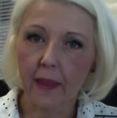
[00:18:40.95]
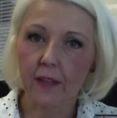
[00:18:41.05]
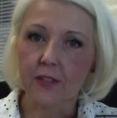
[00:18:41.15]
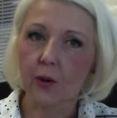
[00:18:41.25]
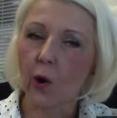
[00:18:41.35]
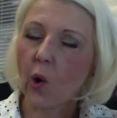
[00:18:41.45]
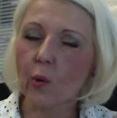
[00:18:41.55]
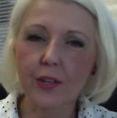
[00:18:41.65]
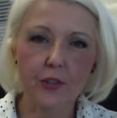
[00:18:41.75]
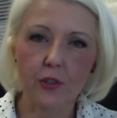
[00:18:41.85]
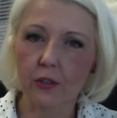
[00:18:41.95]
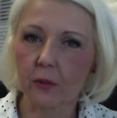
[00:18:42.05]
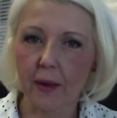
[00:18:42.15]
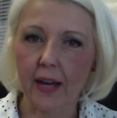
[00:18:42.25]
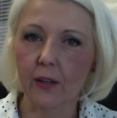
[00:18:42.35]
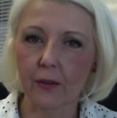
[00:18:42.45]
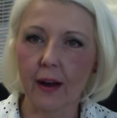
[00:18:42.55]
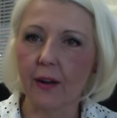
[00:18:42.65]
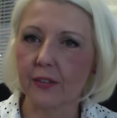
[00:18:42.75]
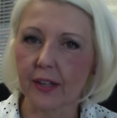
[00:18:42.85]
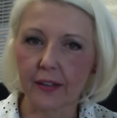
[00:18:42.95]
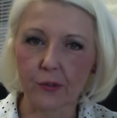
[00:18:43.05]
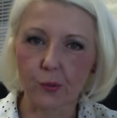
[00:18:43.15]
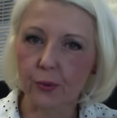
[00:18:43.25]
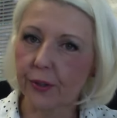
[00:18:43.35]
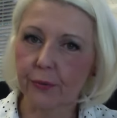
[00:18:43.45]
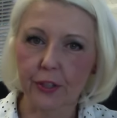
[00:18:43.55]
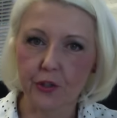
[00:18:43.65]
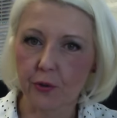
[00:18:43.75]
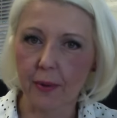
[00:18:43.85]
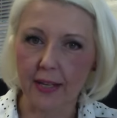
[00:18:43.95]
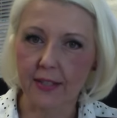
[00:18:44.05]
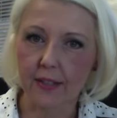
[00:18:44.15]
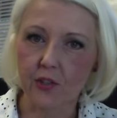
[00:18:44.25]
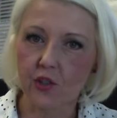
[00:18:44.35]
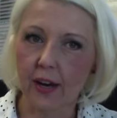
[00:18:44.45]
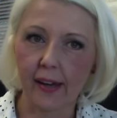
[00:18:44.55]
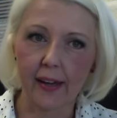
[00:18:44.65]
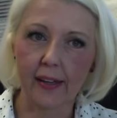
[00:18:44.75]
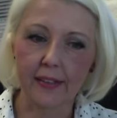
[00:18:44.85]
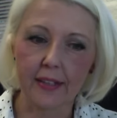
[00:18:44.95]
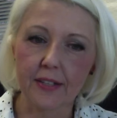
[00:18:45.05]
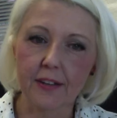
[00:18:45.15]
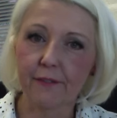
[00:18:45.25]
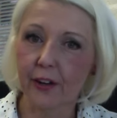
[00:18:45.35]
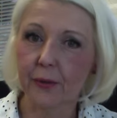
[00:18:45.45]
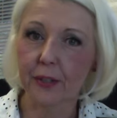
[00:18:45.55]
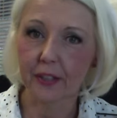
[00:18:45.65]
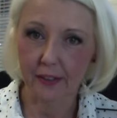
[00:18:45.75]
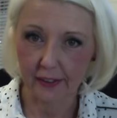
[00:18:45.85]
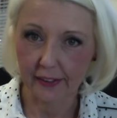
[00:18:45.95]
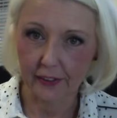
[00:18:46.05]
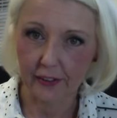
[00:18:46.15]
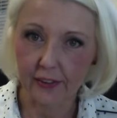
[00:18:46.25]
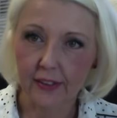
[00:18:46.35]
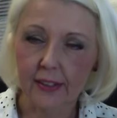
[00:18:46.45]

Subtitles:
So always circle back around and reread your message. And is it very clear?